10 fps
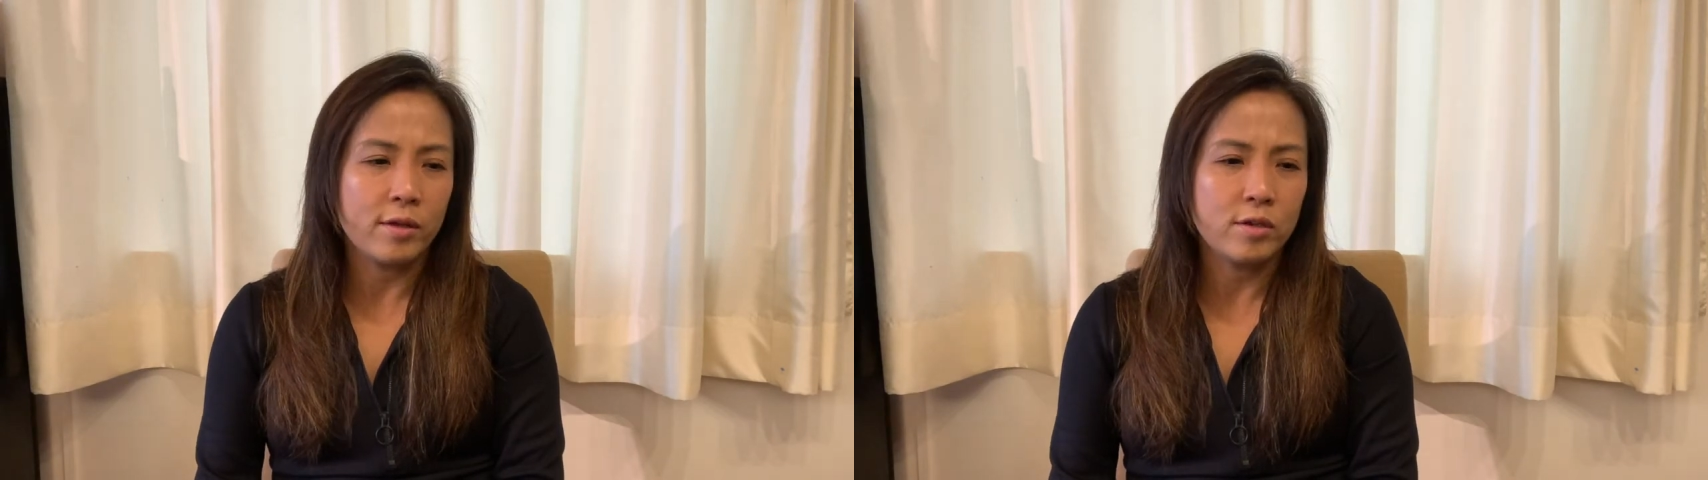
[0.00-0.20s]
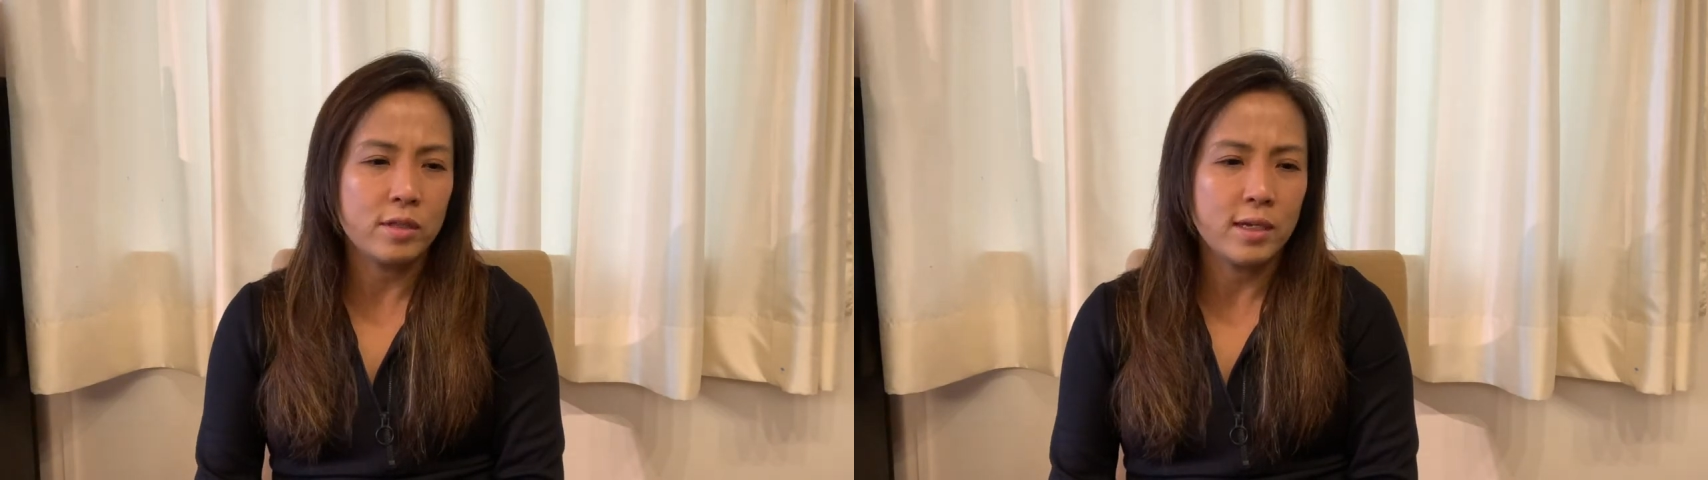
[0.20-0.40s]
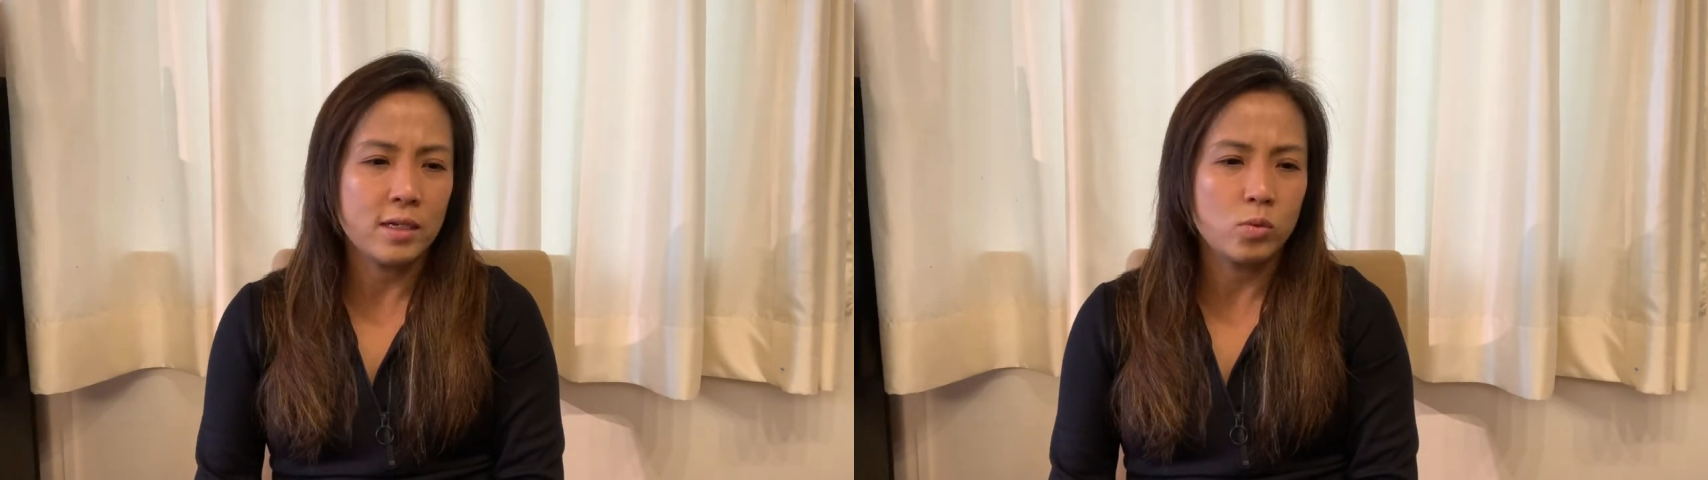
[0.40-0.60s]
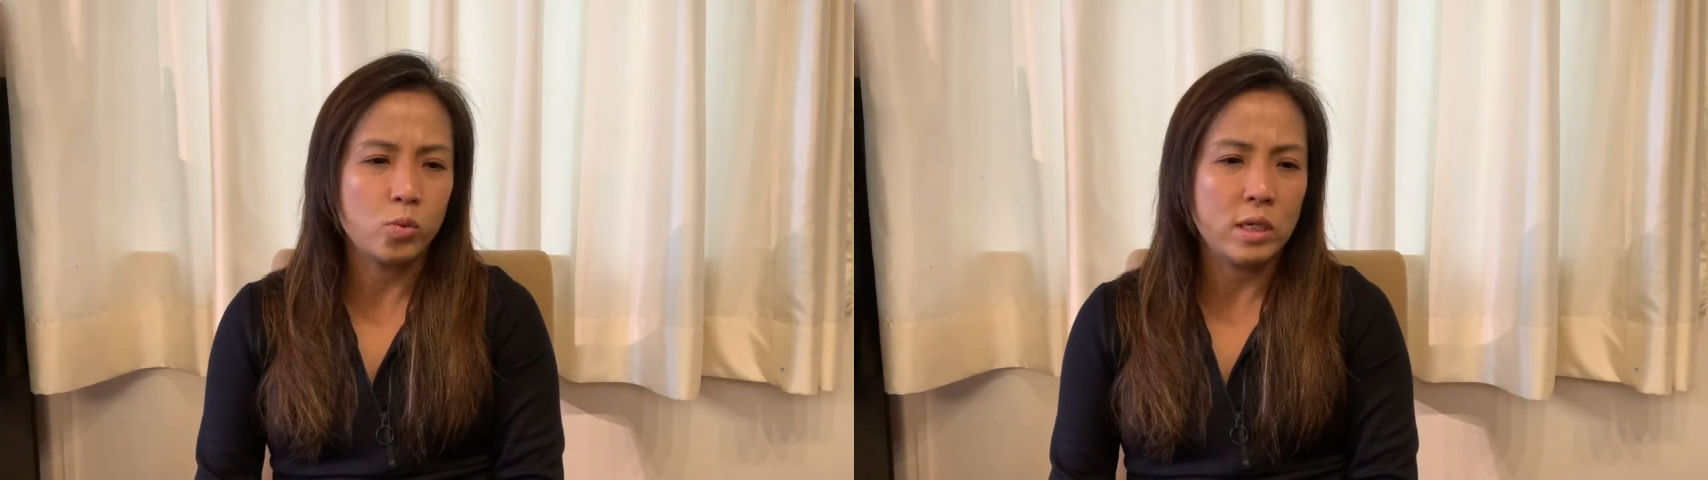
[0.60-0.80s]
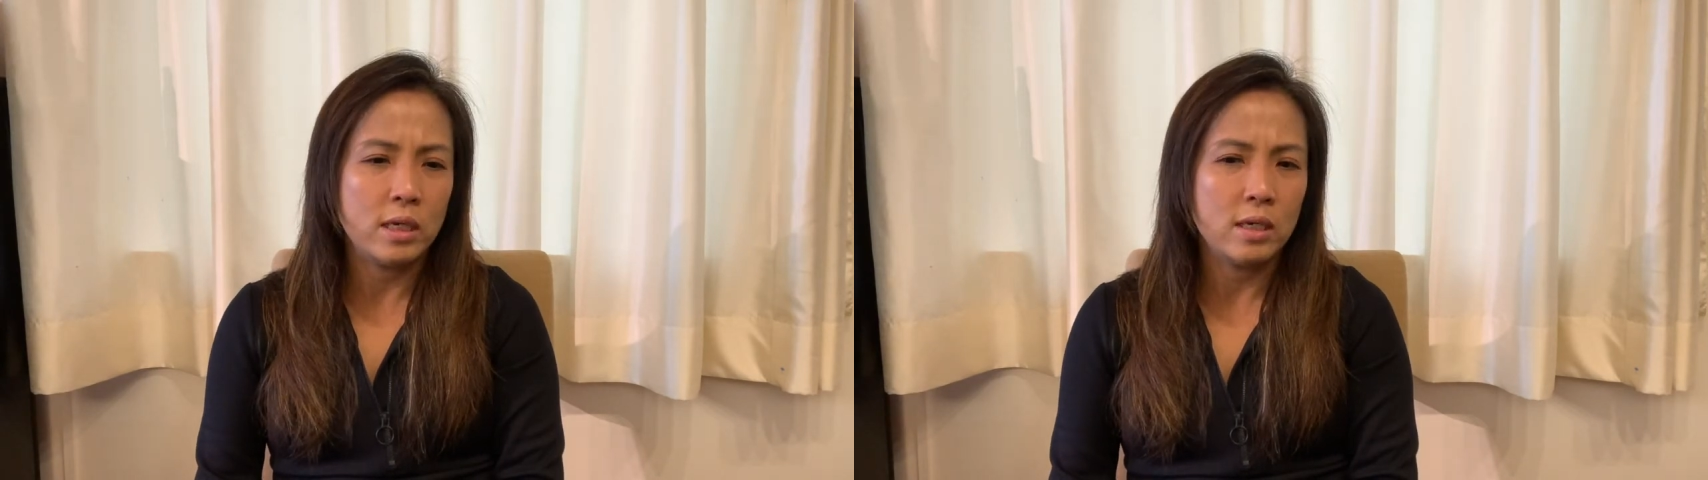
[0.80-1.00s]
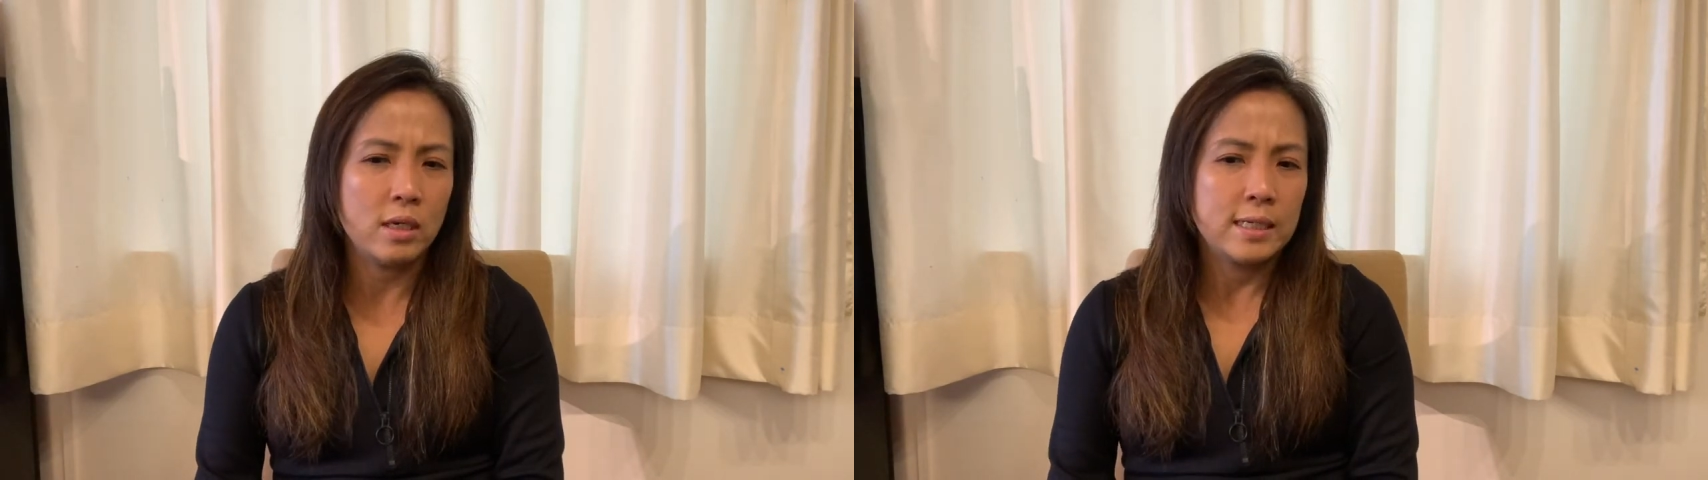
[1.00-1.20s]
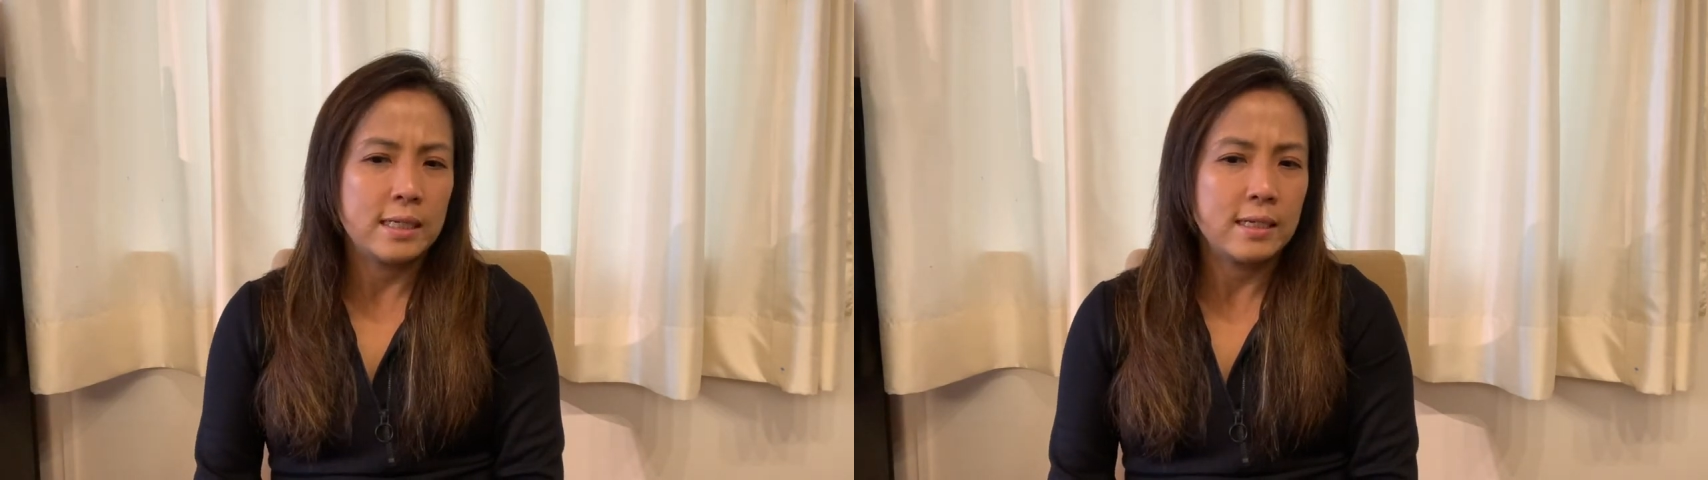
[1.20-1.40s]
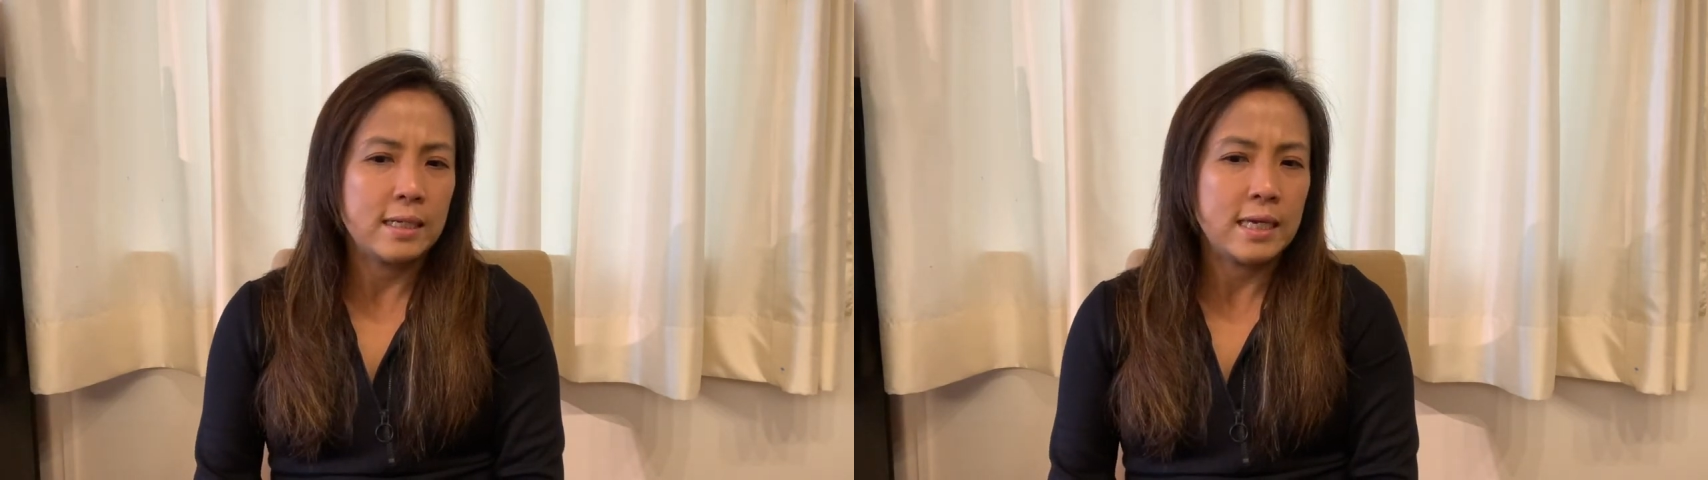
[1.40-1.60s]
The other thing is
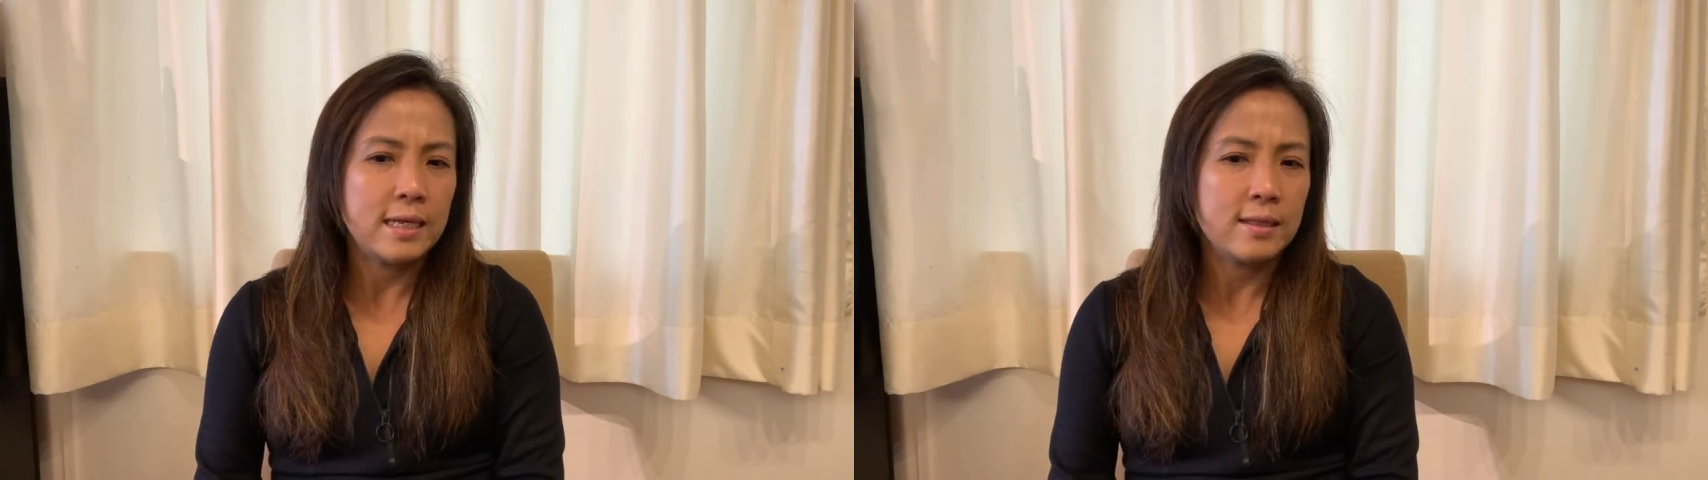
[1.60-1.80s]
we didn't